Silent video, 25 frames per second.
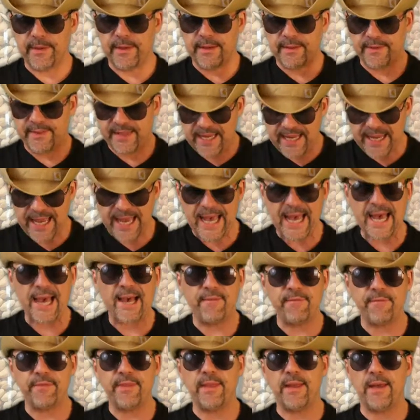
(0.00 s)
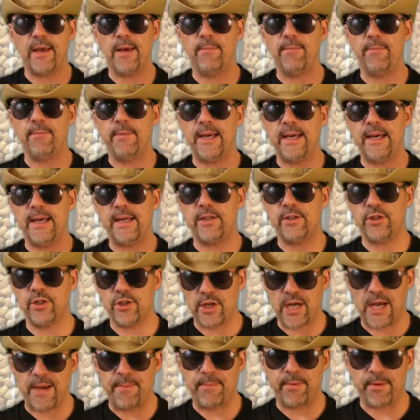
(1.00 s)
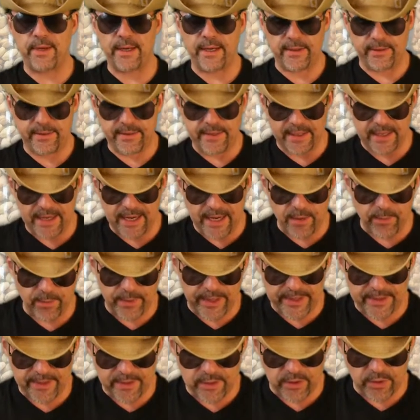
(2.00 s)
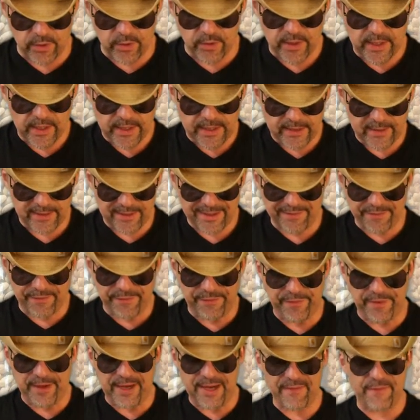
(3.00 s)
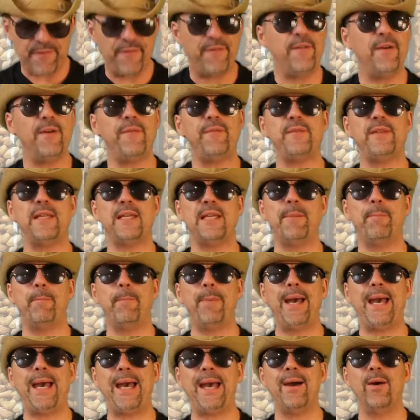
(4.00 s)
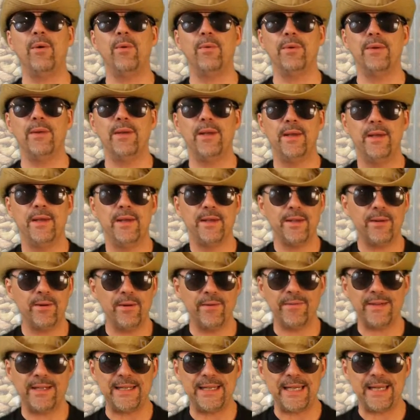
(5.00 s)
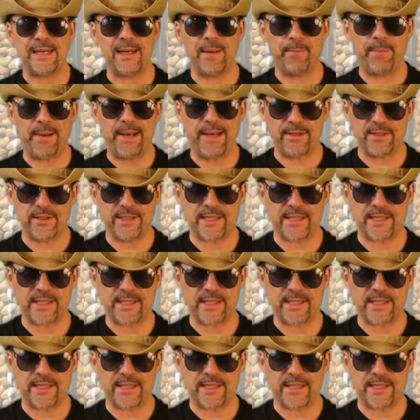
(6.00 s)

They have them at ShopRite that I went to. They're like 5.50 a pound. You don't even need a pound.